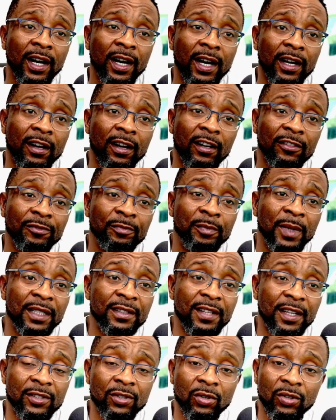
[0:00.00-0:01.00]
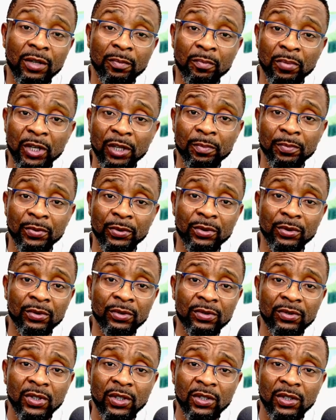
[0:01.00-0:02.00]
government to the people
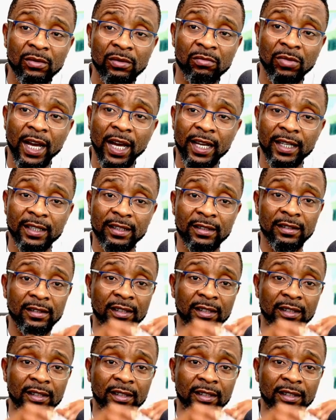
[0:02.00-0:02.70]
by,